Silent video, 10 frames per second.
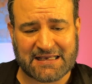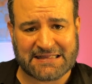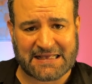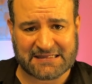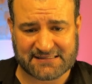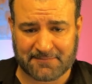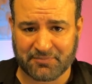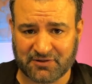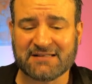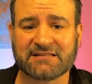it's
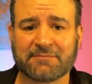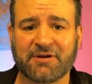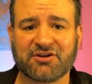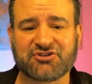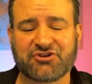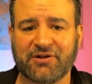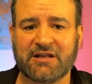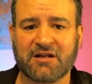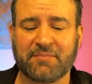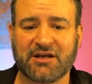simplistic because you only
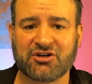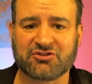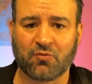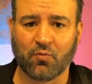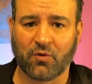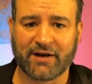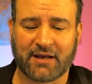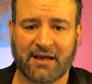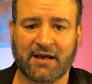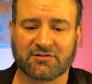need to manage one
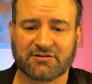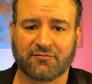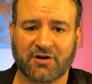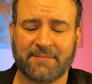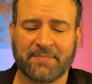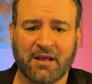account, right?